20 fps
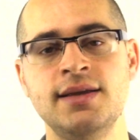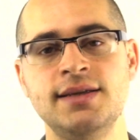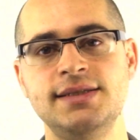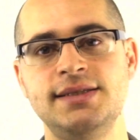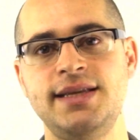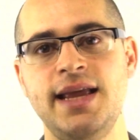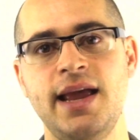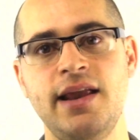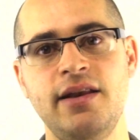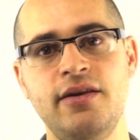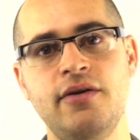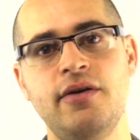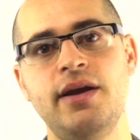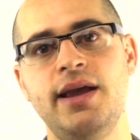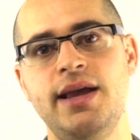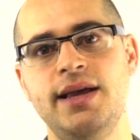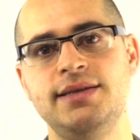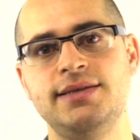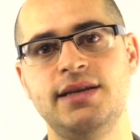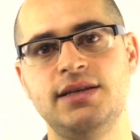Zander
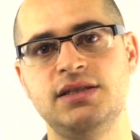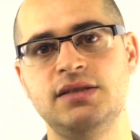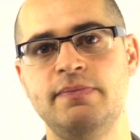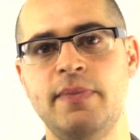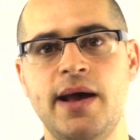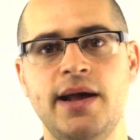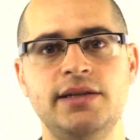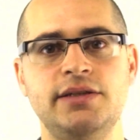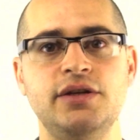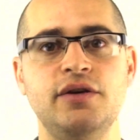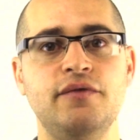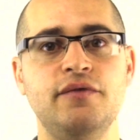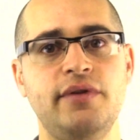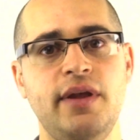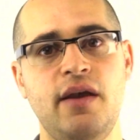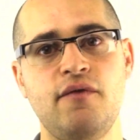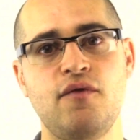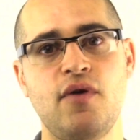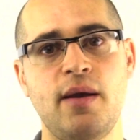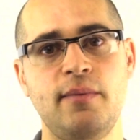is a sponsor of
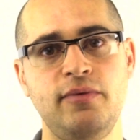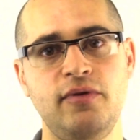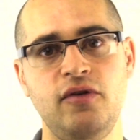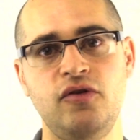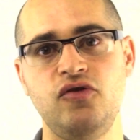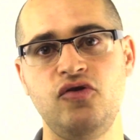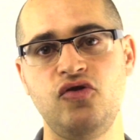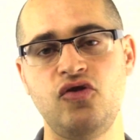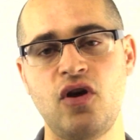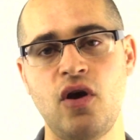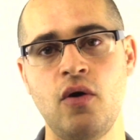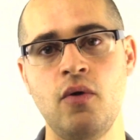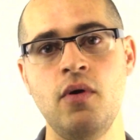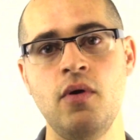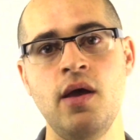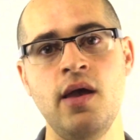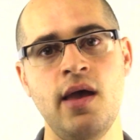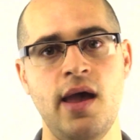Dave Ramsey's show,